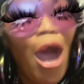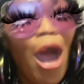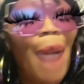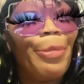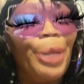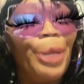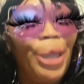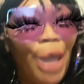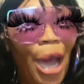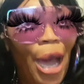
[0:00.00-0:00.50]

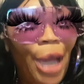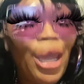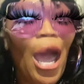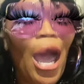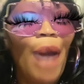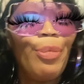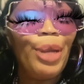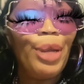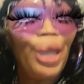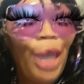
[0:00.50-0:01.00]
me now,
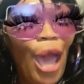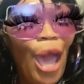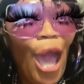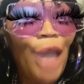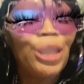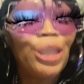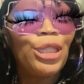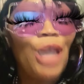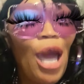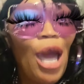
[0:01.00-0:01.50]
y'all be
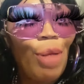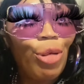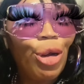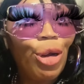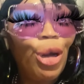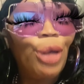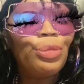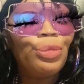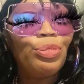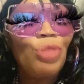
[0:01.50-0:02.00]
cashing out,
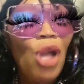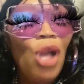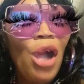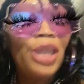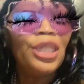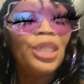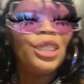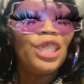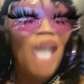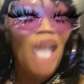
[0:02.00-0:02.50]
huh?
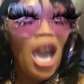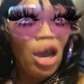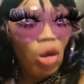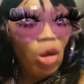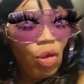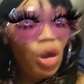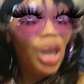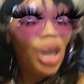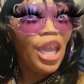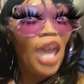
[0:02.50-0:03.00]
And y'all
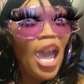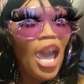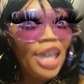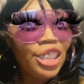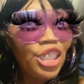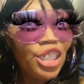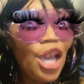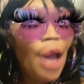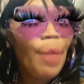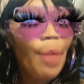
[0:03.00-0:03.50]
don't wanna
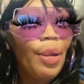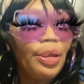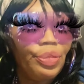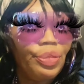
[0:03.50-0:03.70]
cash out?